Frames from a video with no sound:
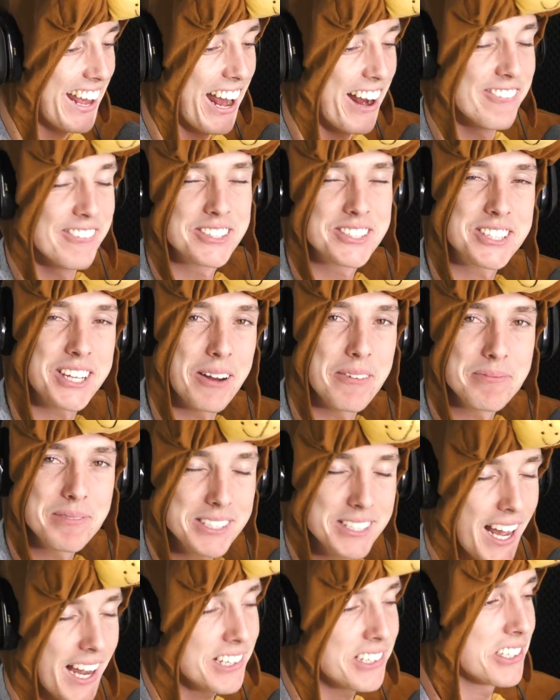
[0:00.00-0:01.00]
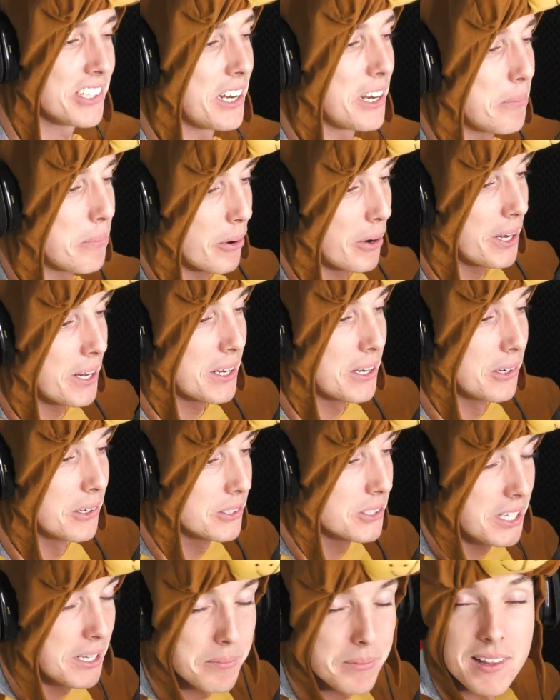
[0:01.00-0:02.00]
game was something. It's actually a pretty cool
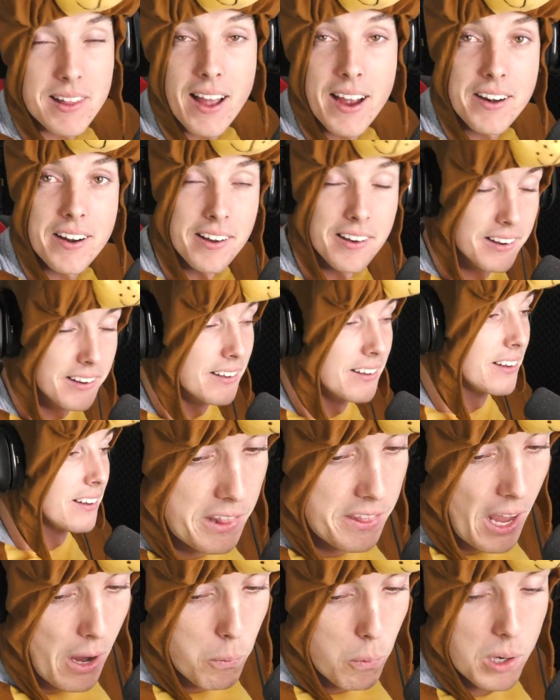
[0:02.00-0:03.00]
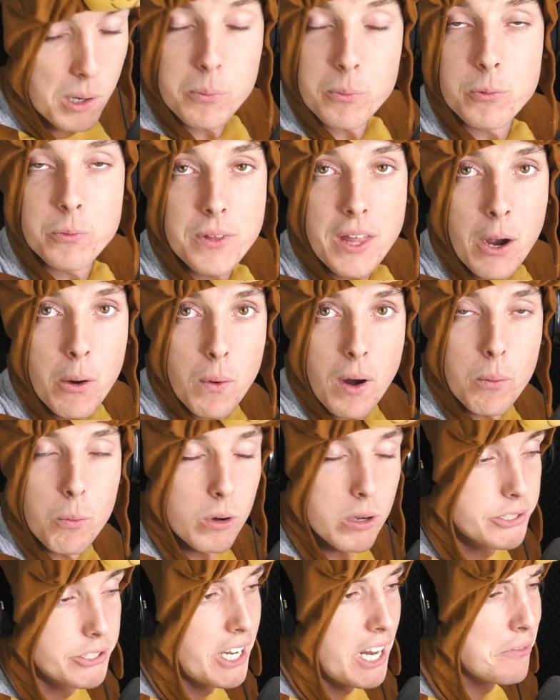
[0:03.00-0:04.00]
simulator. That one
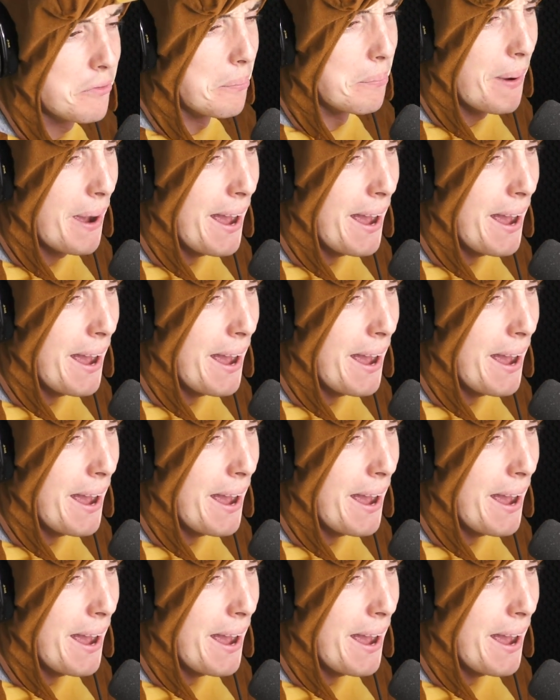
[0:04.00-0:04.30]
wasn't even